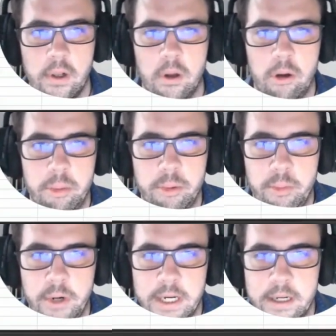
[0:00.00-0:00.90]
open
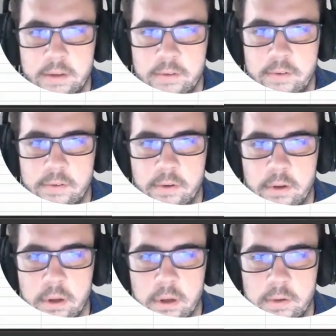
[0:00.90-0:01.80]
brackets,
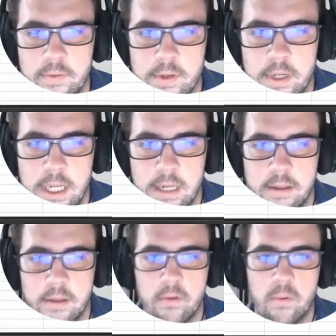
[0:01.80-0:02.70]

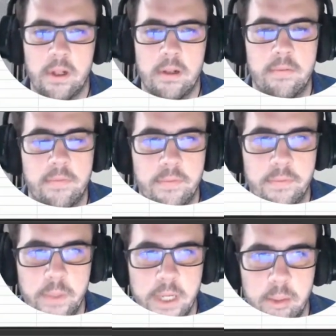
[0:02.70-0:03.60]
select the
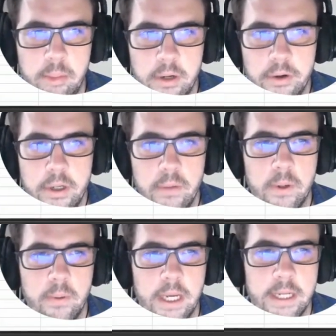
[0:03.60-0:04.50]
12-week period
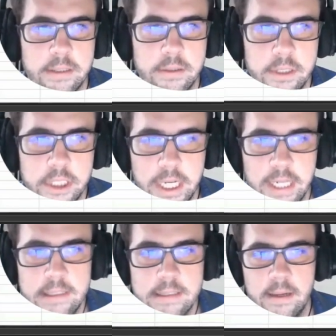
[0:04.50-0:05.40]
where we had search
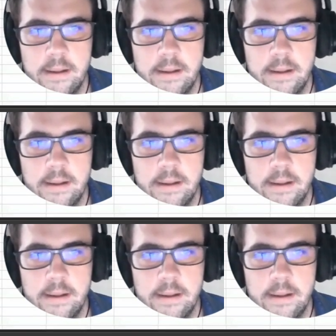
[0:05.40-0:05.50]
ads,